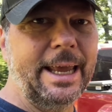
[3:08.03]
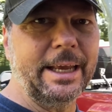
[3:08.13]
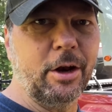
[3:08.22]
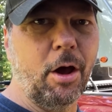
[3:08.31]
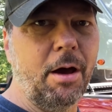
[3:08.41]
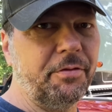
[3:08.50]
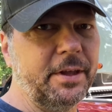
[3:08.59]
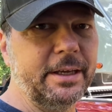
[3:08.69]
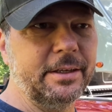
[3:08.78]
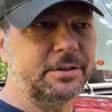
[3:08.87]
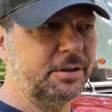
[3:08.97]
get off the
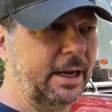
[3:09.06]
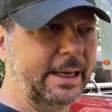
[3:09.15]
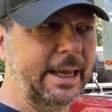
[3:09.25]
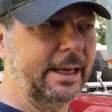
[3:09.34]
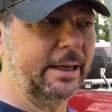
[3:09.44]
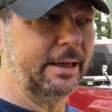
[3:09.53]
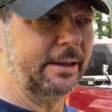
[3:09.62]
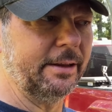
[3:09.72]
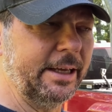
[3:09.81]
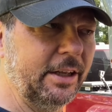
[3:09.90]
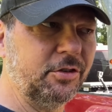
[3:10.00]
hitch. I can't get
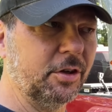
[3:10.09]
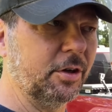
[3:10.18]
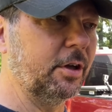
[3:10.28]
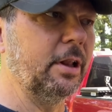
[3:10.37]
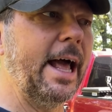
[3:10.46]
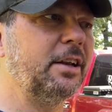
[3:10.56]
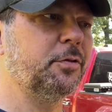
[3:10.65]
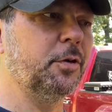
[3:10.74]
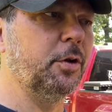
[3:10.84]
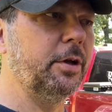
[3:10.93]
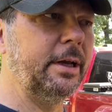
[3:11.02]
the hitch to latch
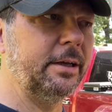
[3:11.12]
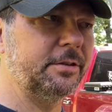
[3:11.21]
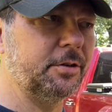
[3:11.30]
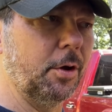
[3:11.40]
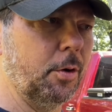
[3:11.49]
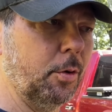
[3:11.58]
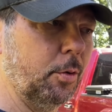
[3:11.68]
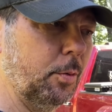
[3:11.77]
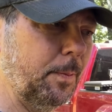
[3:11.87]
fully, so